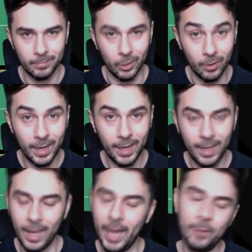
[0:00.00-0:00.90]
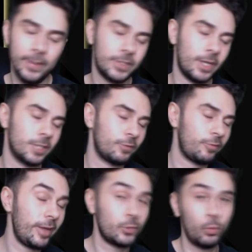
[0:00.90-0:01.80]
All right. Anyways, guys,
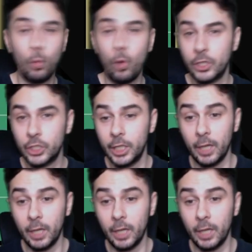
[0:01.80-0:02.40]
thanks for watching.